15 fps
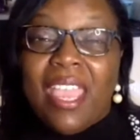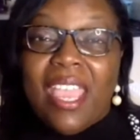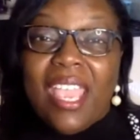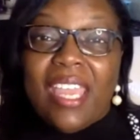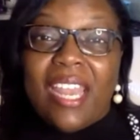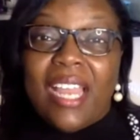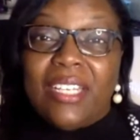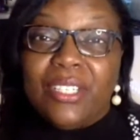
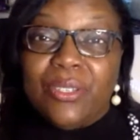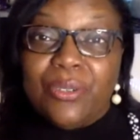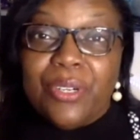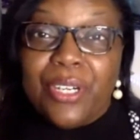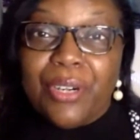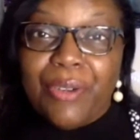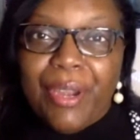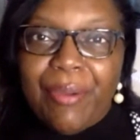And I do
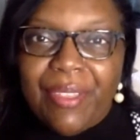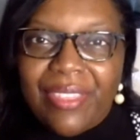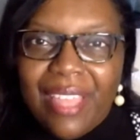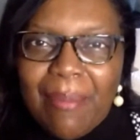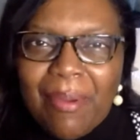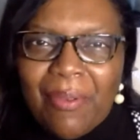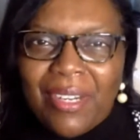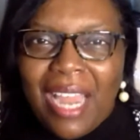agree with that.
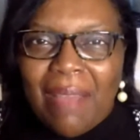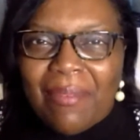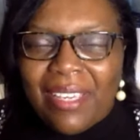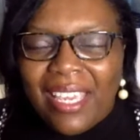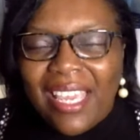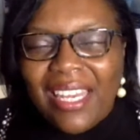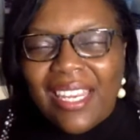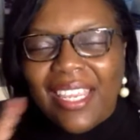But when I
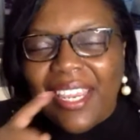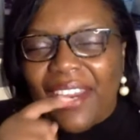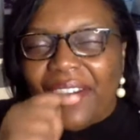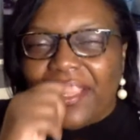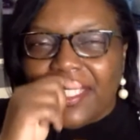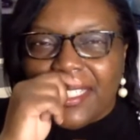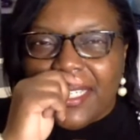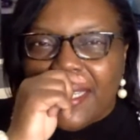begin to hear
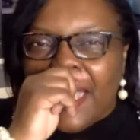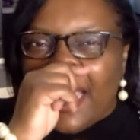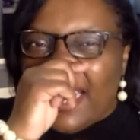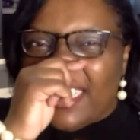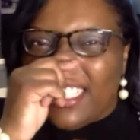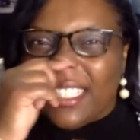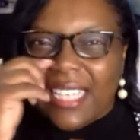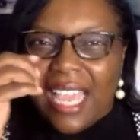it today, it
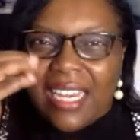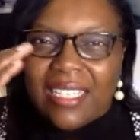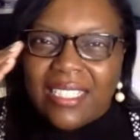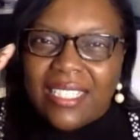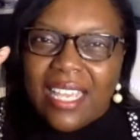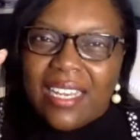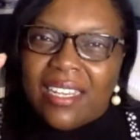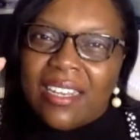just kind of
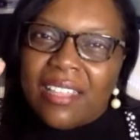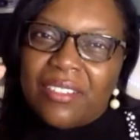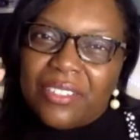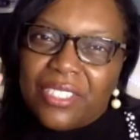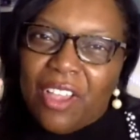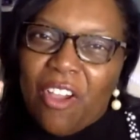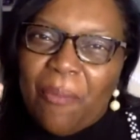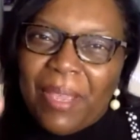set another
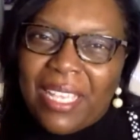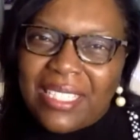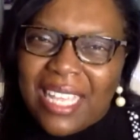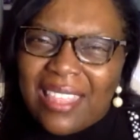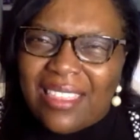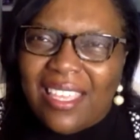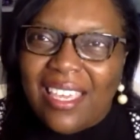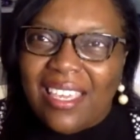tone, because I
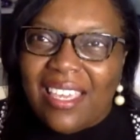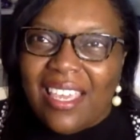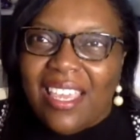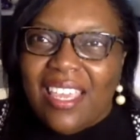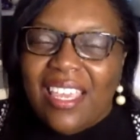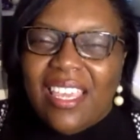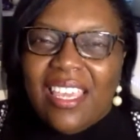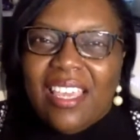think
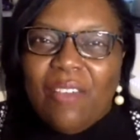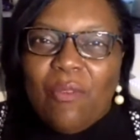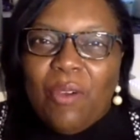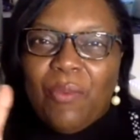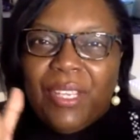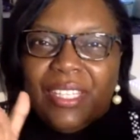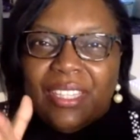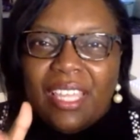when
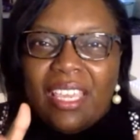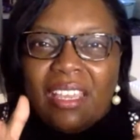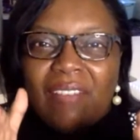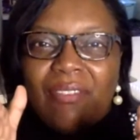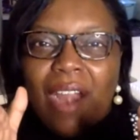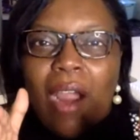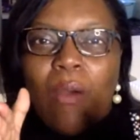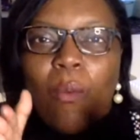we think of
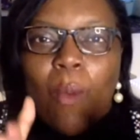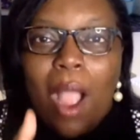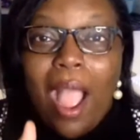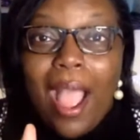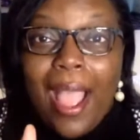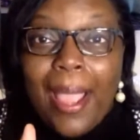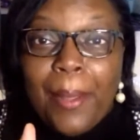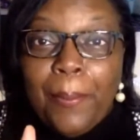our
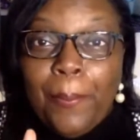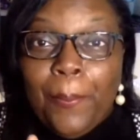why